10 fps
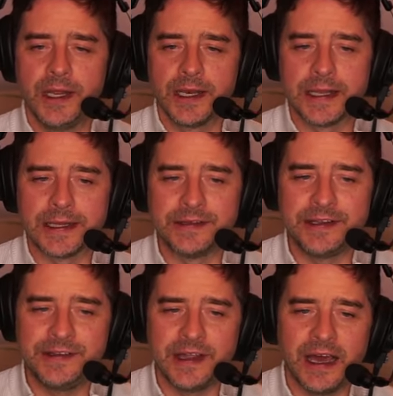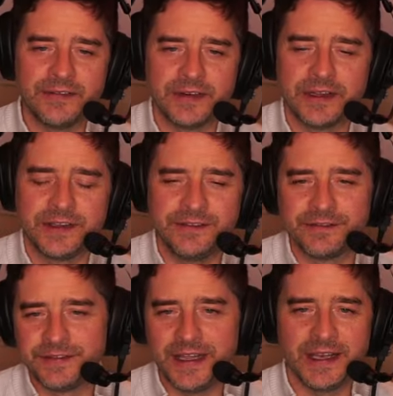Like it didn't
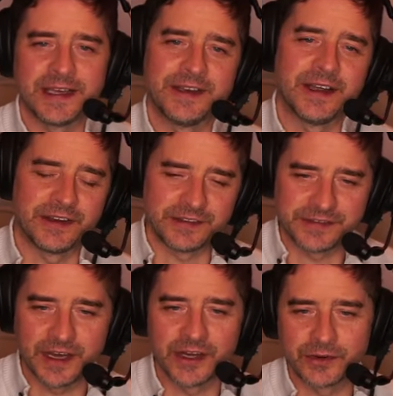feel like it had a start